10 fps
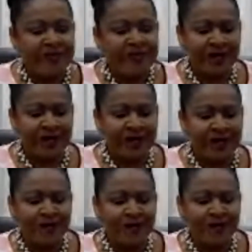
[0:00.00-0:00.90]
Thank you
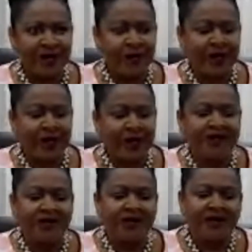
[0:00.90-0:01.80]
very much for the
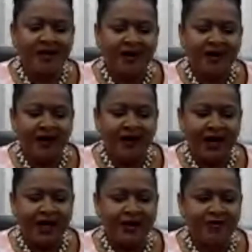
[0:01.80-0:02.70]
question.
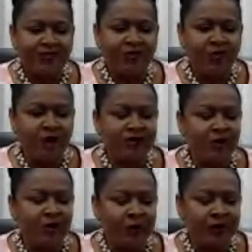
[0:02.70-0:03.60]
I worked
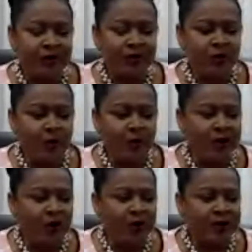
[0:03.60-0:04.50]
on the Nobel
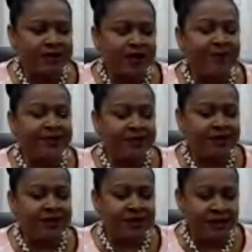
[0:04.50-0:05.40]
Laureates Committee
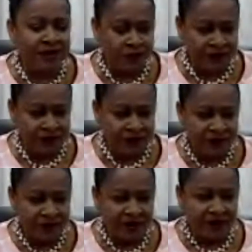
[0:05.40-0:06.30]
in St. Lucia
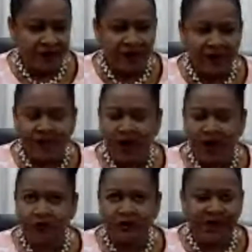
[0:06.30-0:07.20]
for
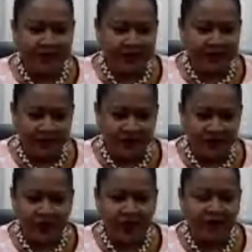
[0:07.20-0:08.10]
about eight years
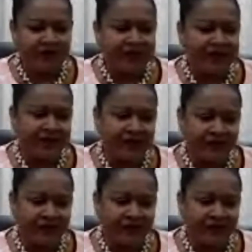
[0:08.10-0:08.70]
together with the then